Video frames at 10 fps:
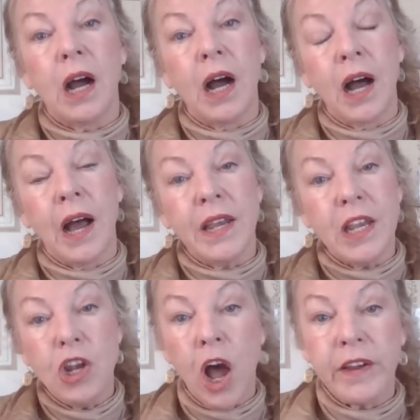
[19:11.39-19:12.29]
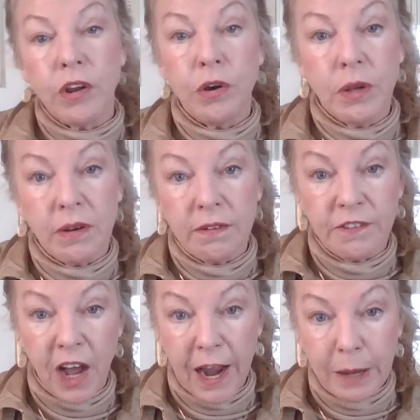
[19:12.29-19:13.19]
not good
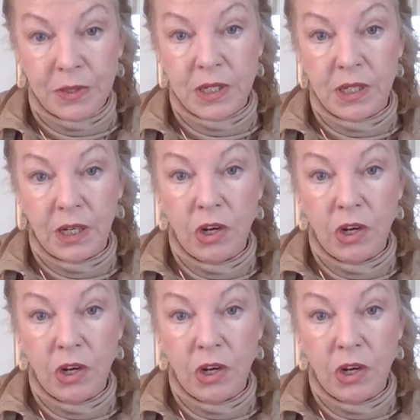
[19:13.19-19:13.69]
vibes,